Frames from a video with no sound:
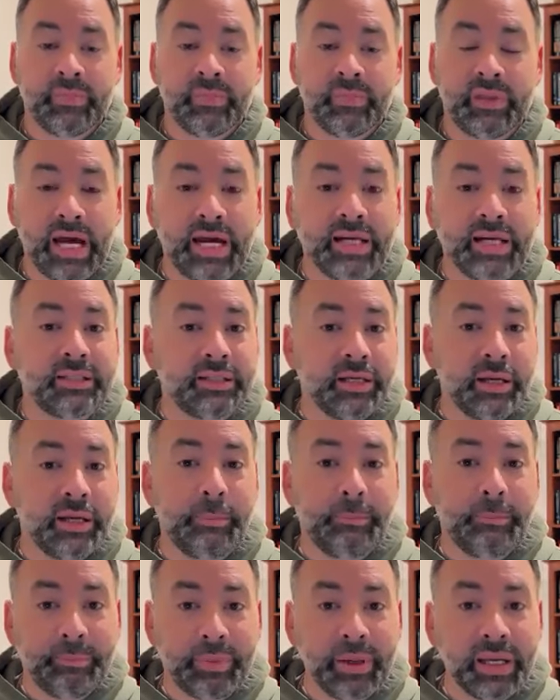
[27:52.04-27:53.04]
That's
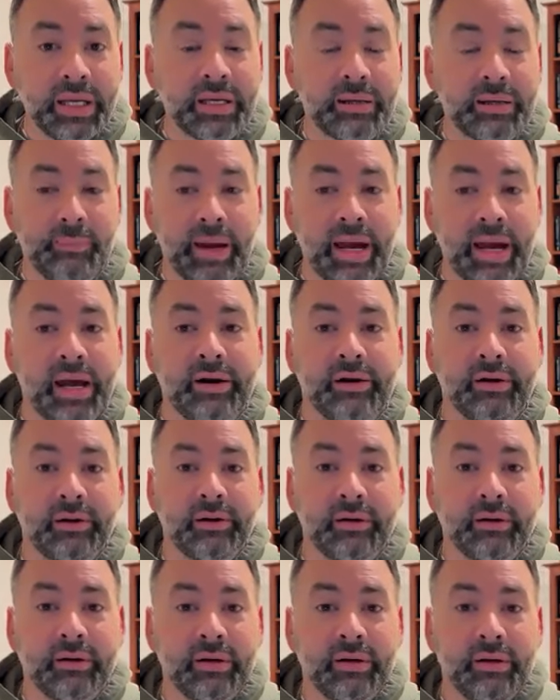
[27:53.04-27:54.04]
a big
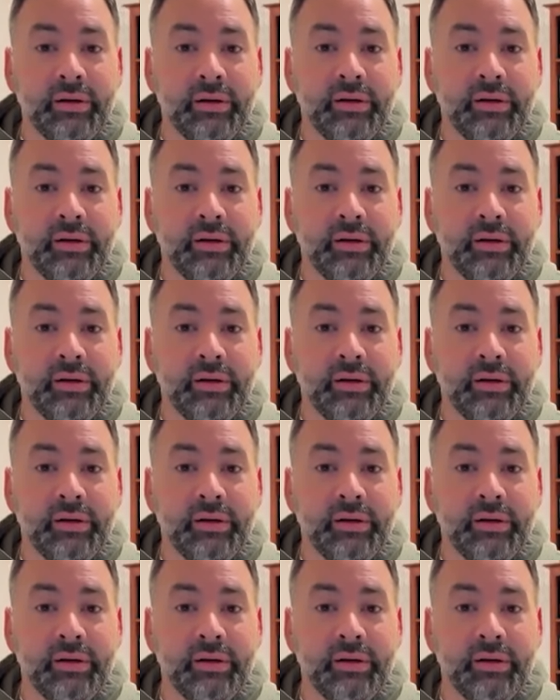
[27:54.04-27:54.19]
matter.